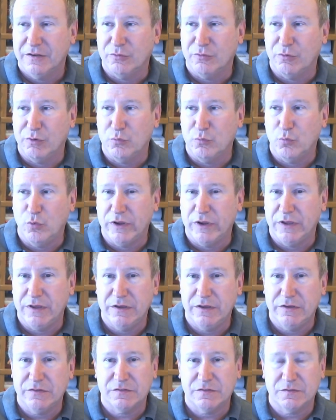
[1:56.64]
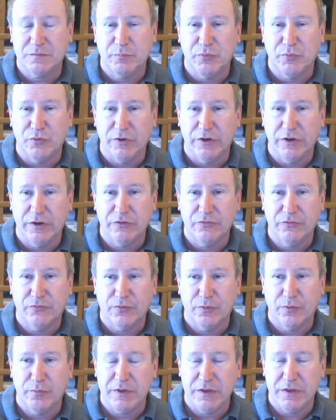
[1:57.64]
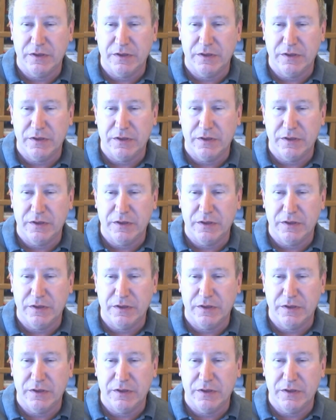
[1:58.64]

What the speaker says: When we split from